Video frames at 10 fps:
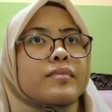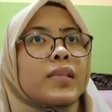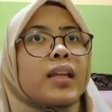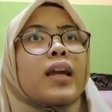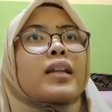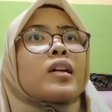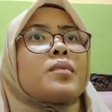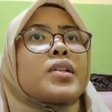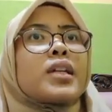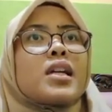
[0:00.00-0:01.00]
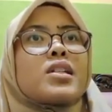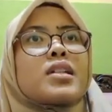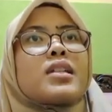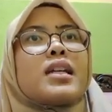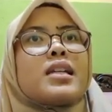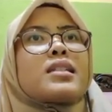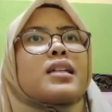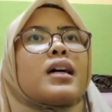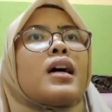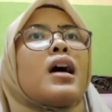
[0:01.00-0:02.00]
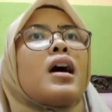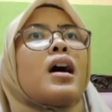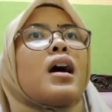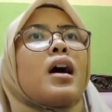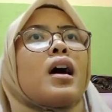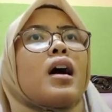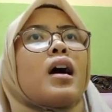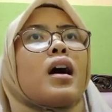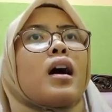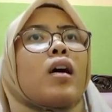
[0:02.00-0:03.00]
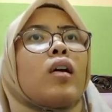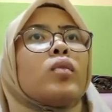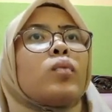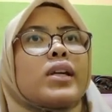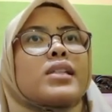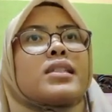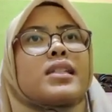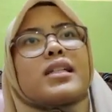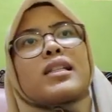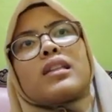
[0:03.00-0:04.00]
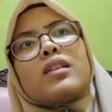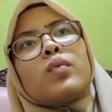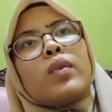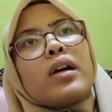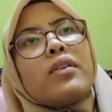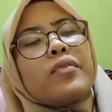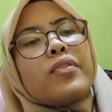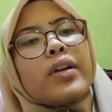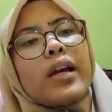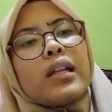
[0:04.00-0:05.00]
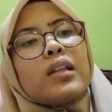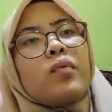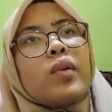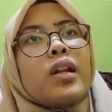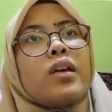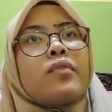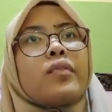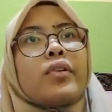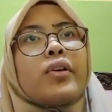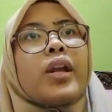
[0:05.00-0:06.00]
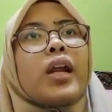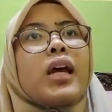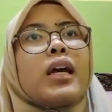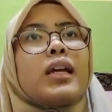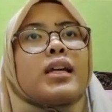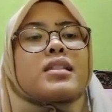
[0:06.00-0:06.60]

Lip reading: and communication is always needed whoever and whenever it's